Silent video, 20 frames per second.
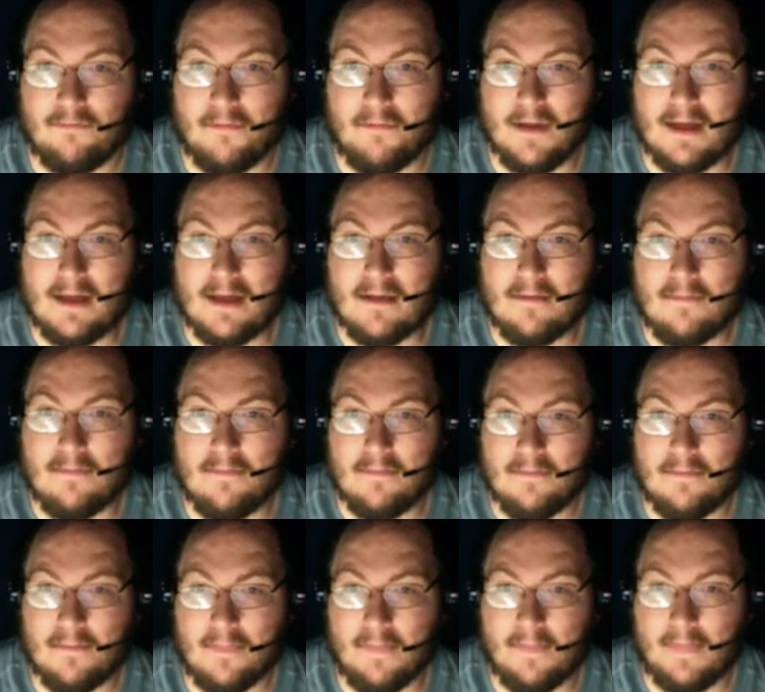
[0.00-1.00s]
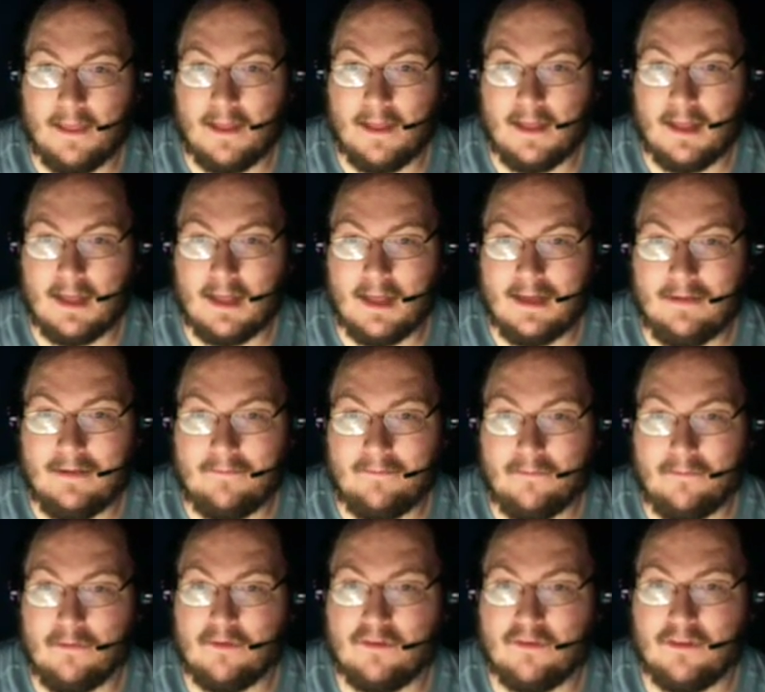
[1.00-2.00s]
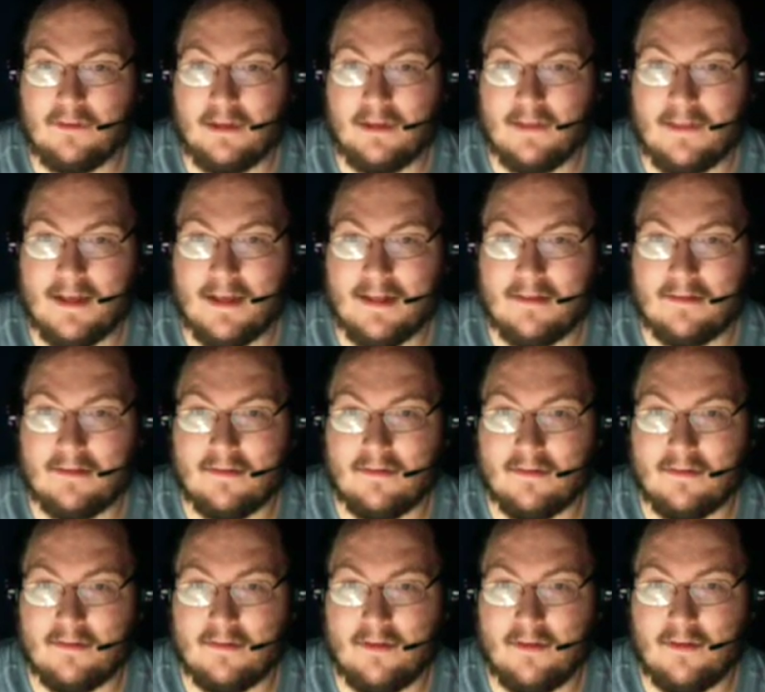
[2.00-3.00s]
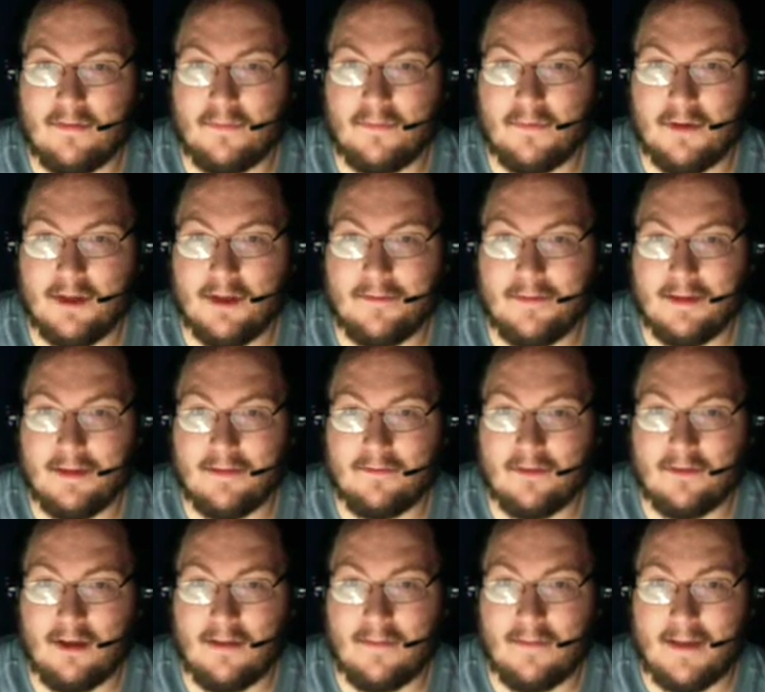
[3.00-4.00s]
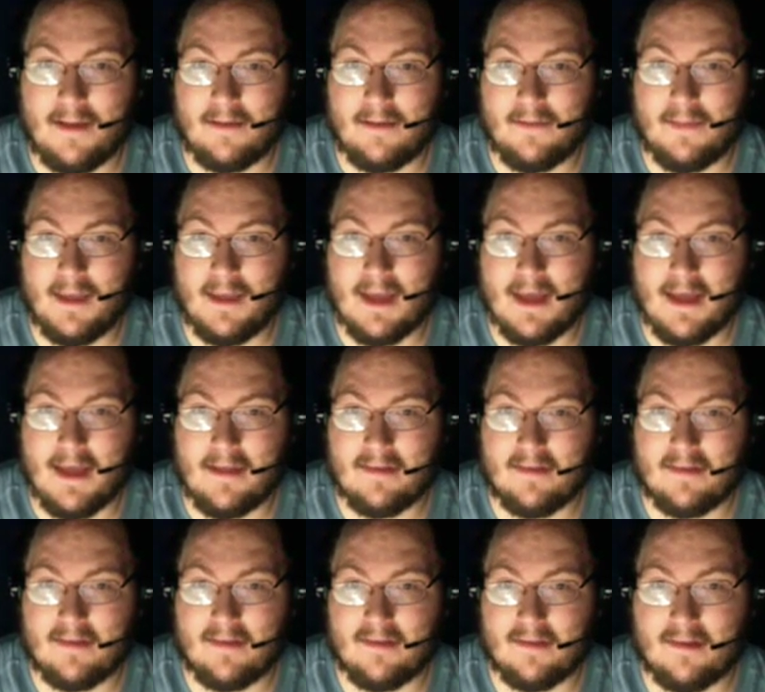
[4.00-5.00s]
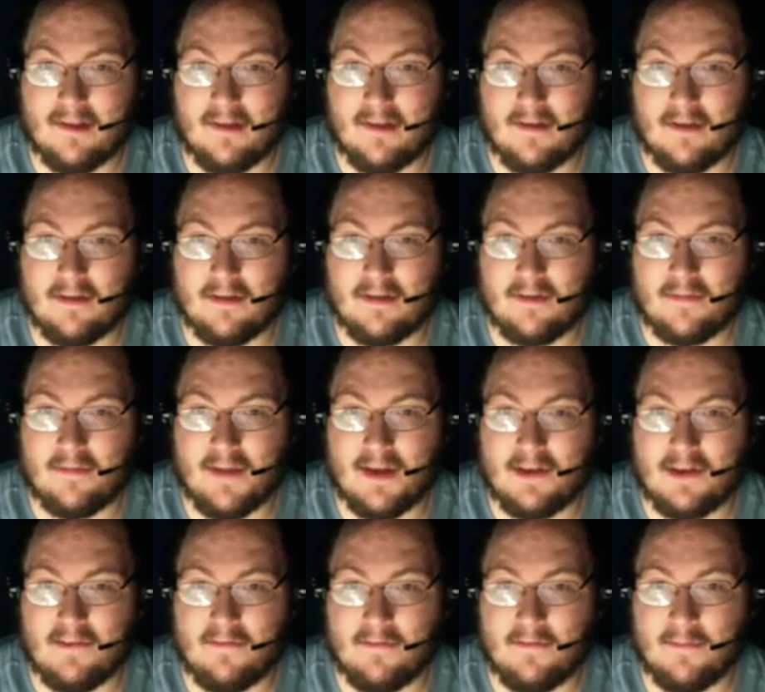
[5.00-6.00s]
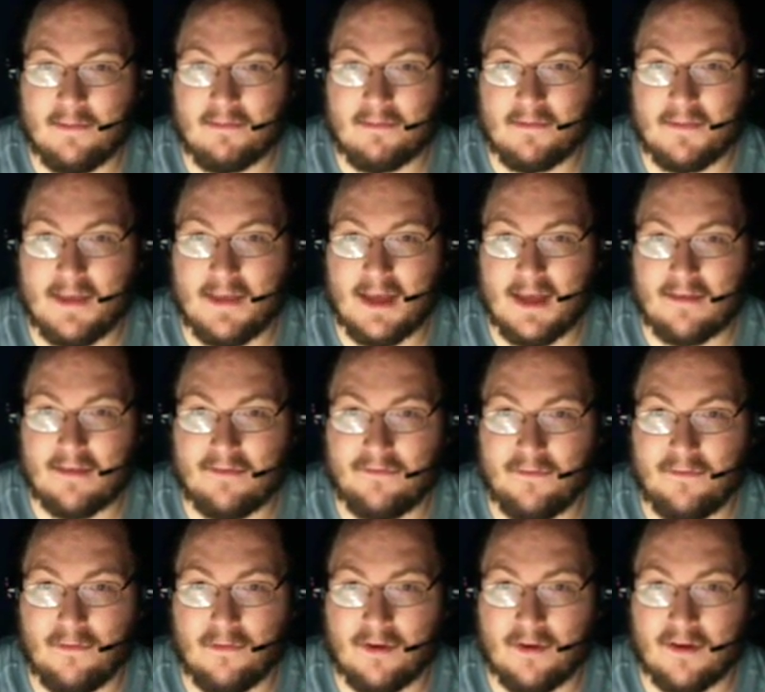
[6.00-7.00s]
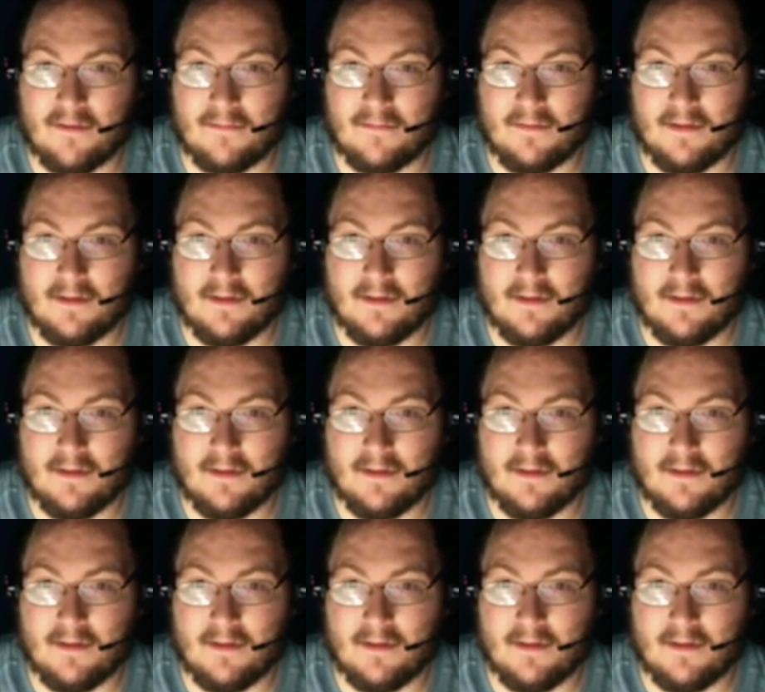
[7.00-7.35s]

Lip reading: Well, unfortunately, that's still a pretty big drawback on the S series, especially if you remember with the S4.